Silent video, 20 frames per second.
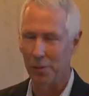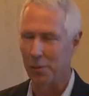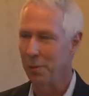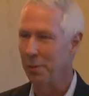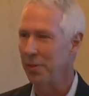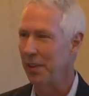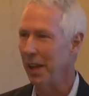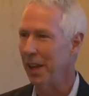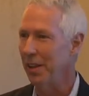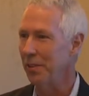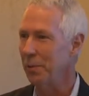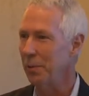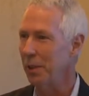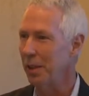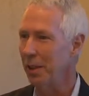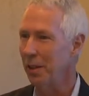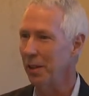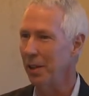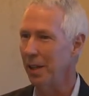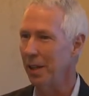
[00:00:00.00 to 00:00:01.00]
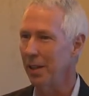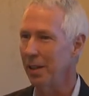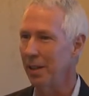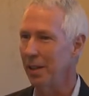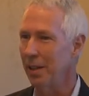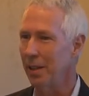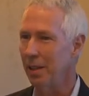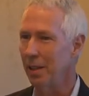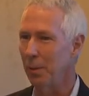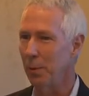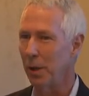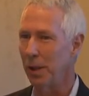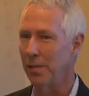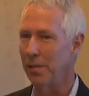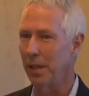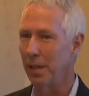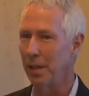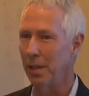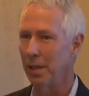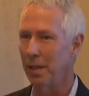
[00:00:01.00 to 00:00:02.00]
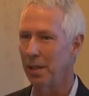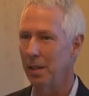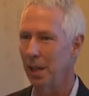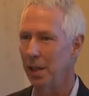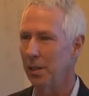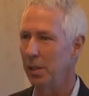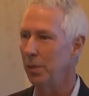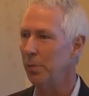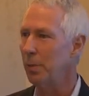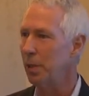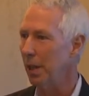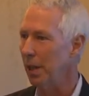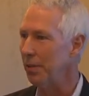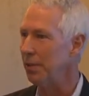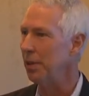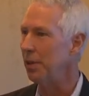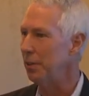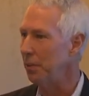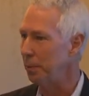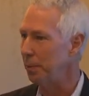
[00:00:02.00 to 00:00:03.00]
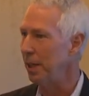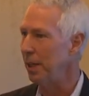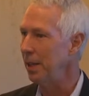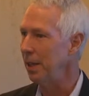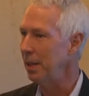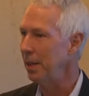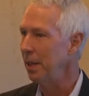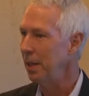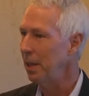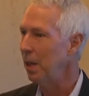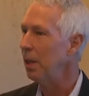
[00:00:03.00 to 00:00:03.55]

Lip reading: from SAS would agree that we see Hadoop clusters being